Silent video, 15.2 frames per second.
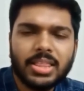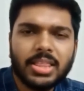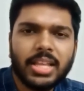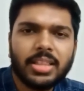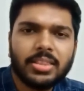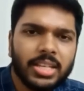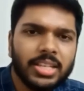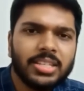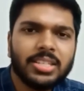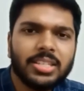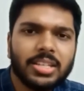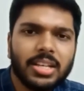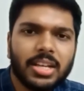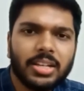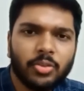that
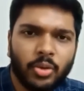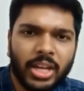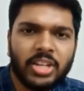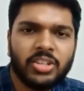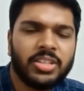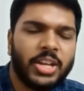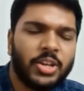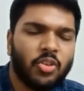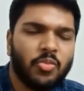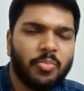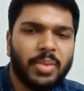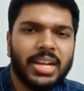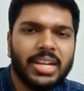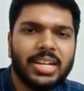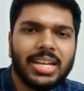this donation that you've
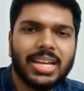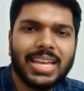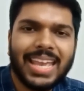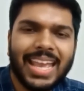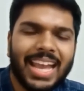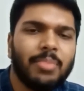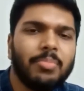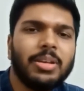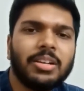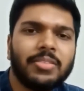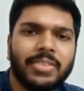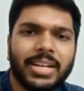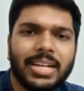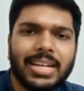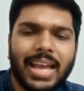made can be
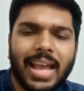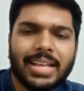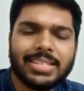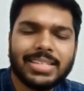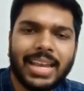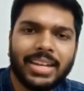availed as